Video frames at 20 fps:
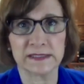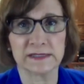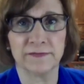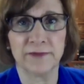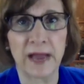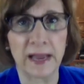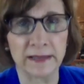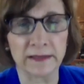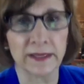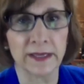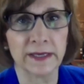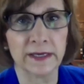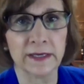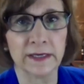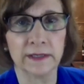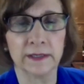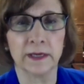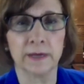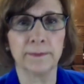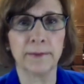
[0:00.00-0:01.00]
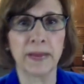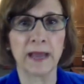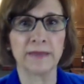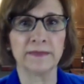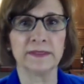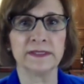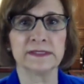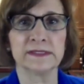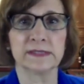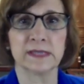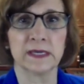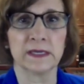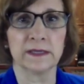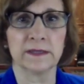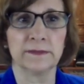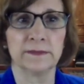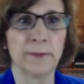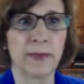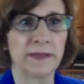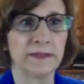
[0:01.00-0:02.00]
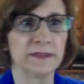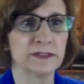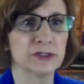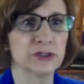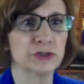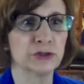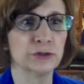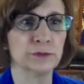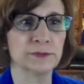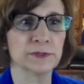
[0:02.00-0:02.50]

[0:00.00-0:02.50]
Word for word: violated by these uh, by these troops.